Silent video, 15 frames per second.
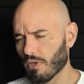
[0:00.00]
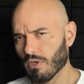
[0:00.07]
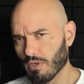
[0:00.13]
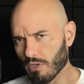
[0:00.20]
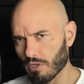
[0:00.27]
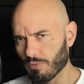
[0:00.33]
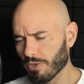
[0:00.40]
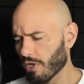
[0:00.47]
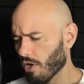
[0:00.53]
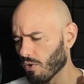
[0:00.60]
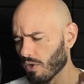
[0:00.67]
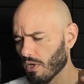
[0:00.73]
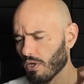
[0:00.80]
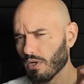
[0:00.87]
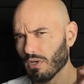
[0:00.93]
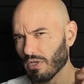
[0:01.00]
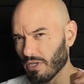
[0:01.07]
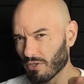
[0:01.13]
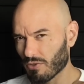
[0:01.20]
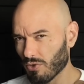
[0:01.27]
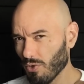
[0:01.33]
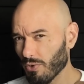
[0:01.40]
Here we go.
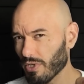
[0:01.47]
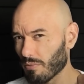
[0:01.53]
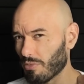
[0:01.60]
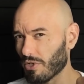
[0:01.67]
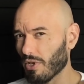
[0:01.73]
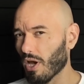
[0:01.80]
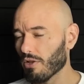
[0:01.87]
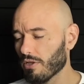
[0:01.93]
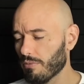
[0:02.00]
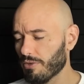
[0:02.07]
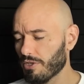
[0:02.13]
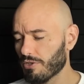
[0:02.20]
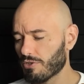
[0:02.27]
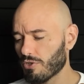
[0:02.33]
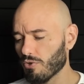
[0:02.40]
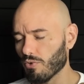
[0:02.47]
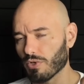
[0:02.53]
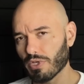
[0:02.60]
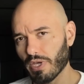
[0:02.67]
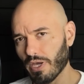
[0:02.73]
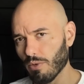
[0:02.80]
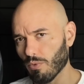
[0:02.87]
Including but not limited to
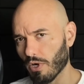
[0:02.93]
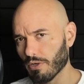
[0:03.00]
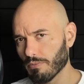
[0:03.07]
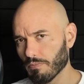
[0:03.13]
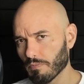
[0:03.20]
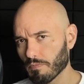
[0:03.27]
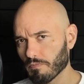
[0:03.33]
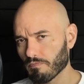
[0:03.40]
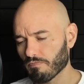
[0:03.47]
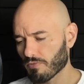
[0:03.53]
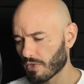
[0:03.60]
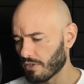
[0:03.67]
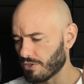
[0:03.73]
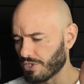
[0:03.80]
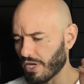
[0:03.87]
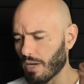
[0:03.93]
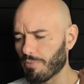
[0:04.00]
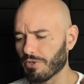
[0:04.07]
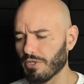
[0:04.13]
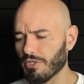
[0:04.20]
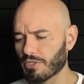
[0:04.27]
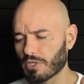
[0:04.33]
K1,
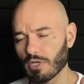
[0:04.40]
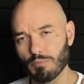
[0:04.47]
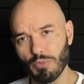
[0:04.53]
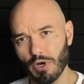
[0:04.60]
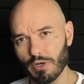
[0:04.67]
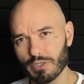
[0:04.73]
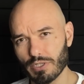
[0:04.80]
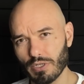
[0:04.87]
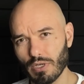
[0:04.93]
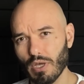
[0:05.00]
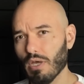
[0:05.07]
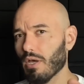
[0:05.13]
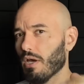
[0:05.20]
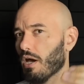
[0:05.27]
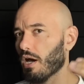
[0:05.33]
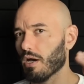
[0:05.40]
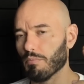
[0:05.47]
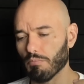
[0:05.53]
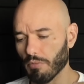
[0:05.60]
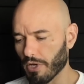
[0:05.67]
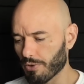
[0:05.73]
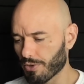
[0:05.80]
Japanese kickboxing,
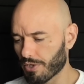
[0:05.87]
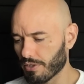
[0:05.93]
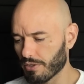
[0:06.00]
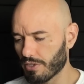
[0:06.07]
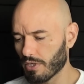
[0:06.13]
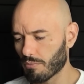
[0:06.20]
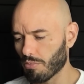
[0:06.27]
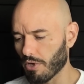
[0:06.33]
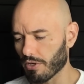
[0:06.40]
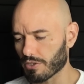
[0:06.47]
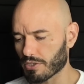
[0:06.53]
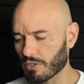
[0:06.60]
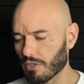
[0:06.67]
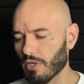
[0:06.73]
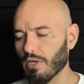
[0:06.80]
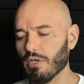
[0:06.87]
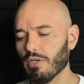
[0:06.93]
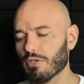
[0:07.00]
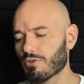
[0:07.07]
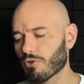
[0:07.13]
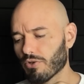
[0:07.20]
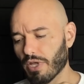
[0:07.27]
American kickboxing,
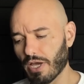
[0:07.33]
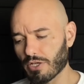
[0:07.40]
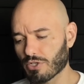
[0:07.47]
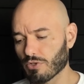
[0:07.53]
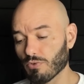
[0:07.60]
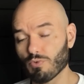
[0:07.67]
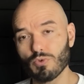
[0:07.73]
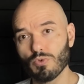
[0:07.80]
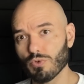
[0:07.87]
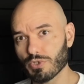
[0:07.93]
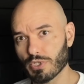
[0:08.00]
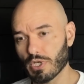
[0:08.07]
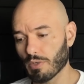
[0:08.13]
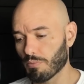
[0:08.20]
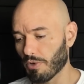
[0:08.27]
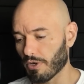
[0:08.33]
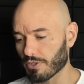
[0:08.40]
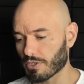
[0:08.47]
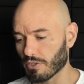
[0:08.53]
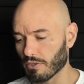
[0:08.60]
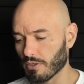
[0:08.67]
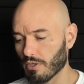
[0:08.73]
international rules
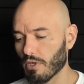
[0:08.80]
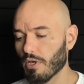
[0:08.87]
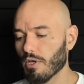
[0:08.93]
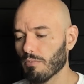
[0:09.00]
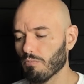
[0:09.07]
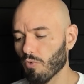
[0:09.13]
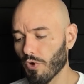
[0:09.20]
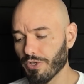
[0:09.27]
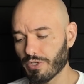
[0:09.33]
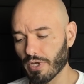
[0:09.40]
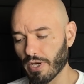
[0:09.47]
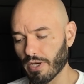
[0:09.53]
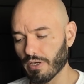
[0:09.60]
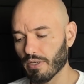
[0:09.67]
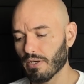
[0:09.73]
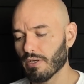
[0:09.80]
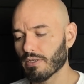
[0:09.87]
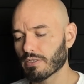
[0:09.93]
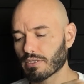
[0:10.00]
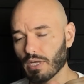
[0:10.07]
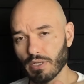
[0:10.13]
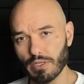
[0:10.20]
kickboxing, Muay Thai,
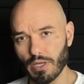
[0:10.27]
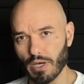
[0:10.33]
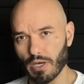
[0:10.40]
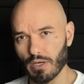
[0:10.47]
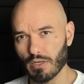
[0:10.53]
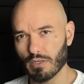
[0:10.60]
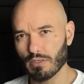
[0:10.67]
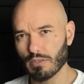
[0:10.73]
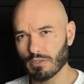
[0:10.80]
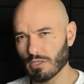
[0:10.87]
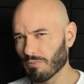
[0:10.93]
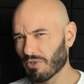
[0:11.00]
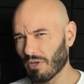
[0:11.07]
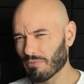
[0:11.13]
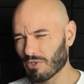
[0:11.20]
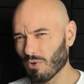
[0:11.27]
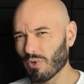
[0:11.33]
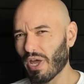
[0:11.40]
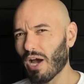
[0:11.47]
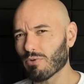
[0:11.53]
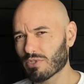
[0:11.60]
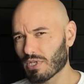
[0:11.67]
Sanda, sometimes known
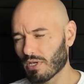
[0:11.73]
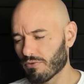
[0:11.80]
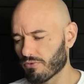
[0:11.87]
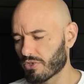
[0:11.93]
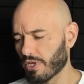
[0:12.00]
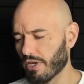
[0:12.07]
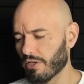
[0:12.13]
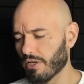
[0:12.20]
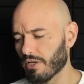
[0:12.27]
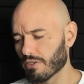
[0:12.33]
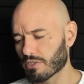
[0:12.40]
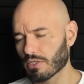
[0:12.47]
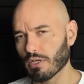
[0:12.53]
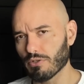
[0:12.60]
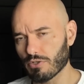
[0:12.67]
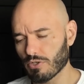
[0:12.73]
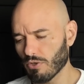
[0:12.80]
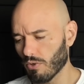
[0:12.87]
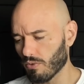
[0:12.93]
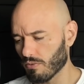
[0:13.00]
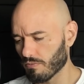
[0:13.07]
outside of China as sanshou,